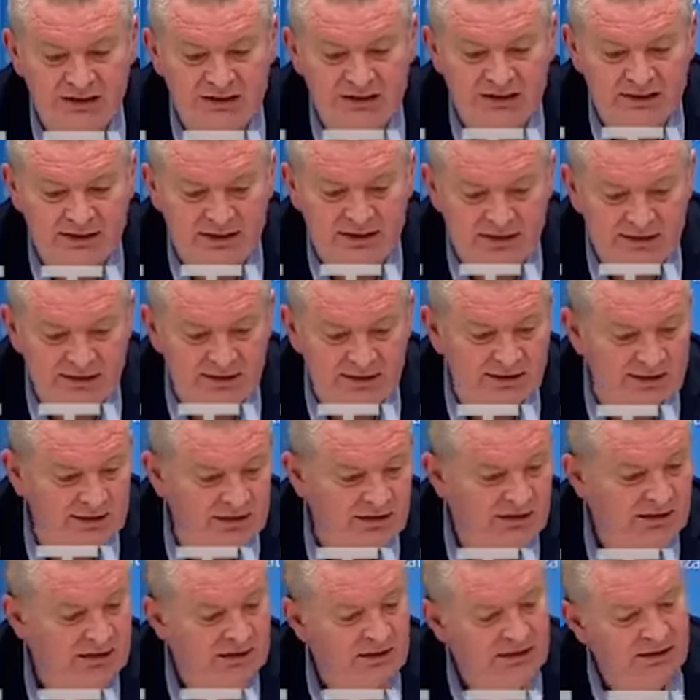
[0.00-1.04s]
phase.
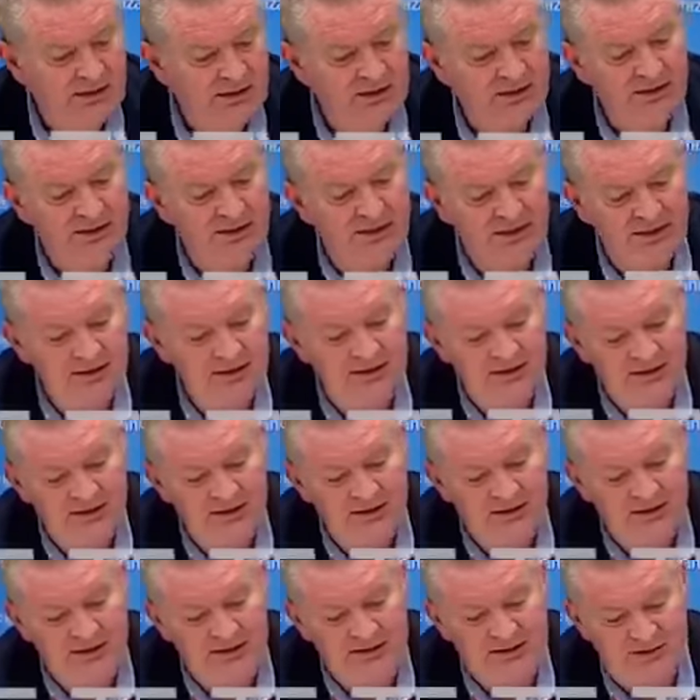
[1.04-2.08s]
Clearly,
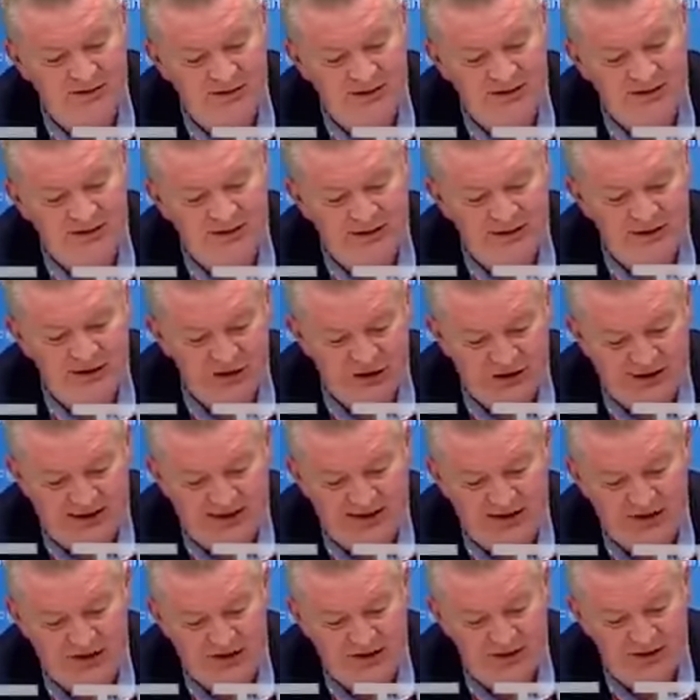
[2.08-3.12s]
India is facing a
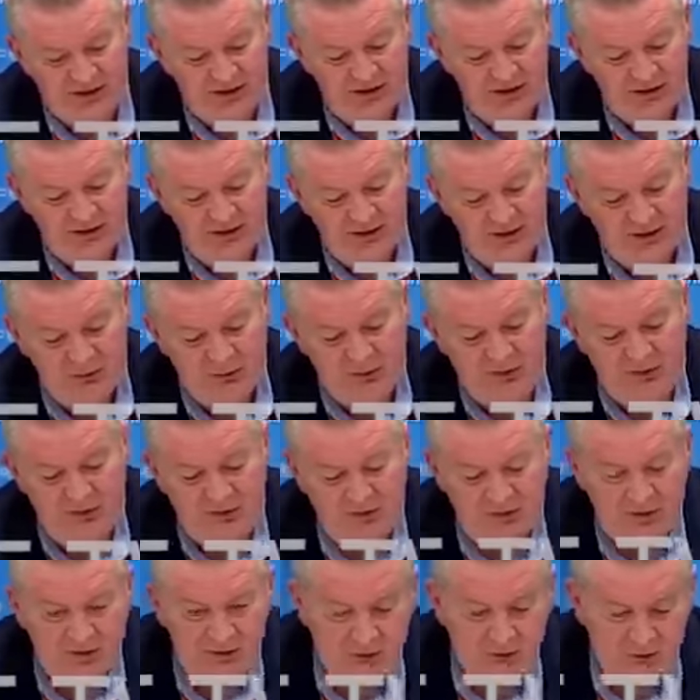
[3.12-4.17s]
challenge
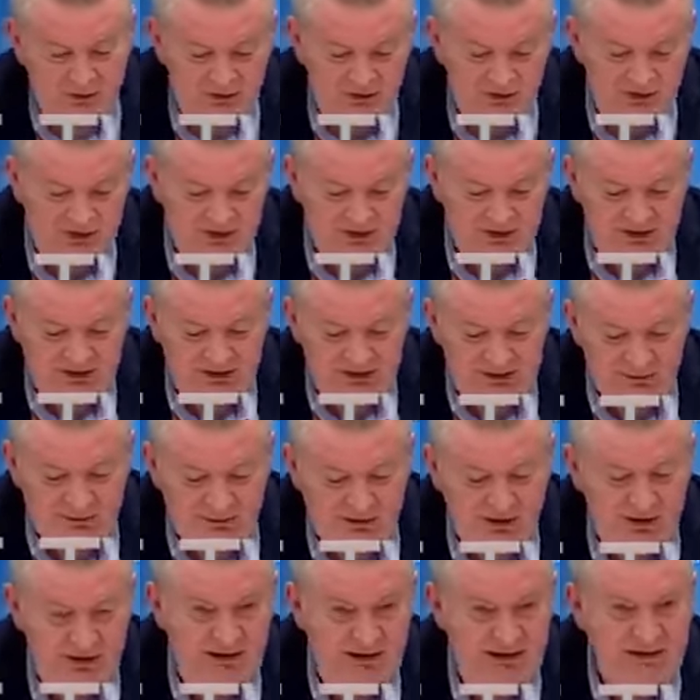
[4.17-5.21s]
with the disease,
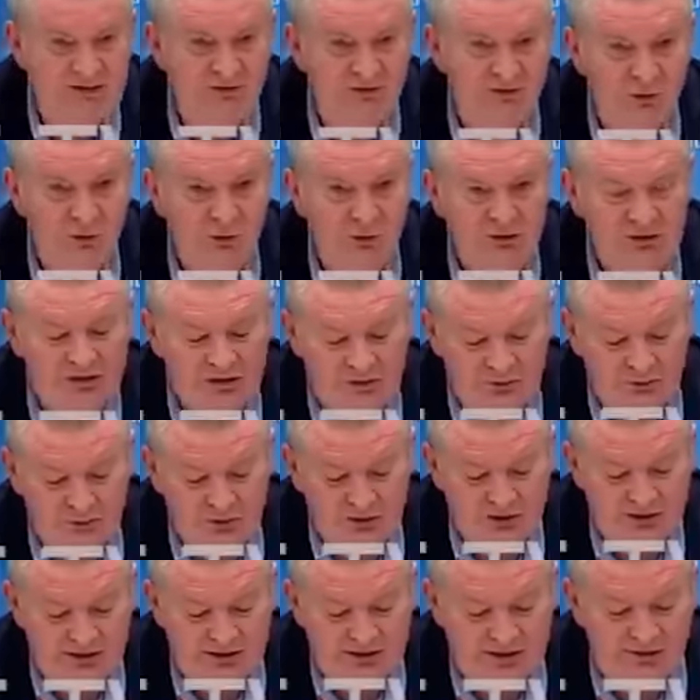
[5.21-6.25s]
but it is focused in
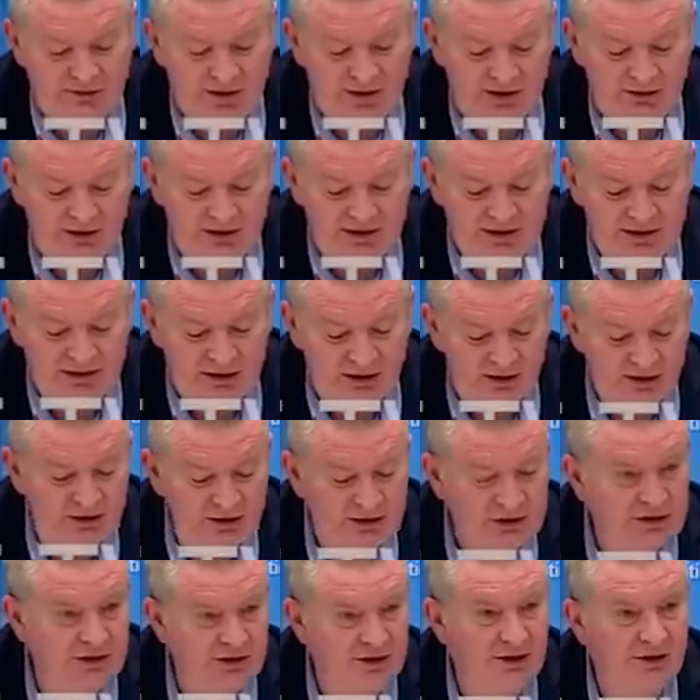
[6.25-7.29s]
particular areas. Our
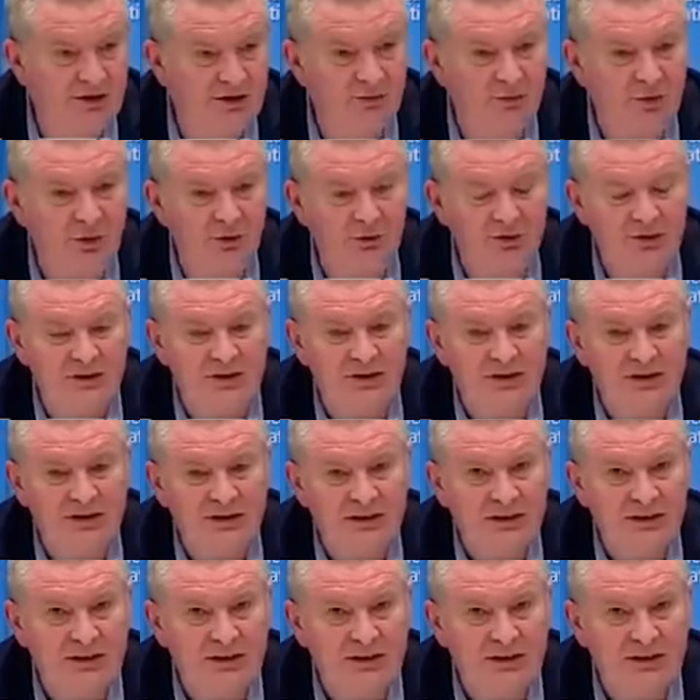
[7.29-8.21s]
concern at the moment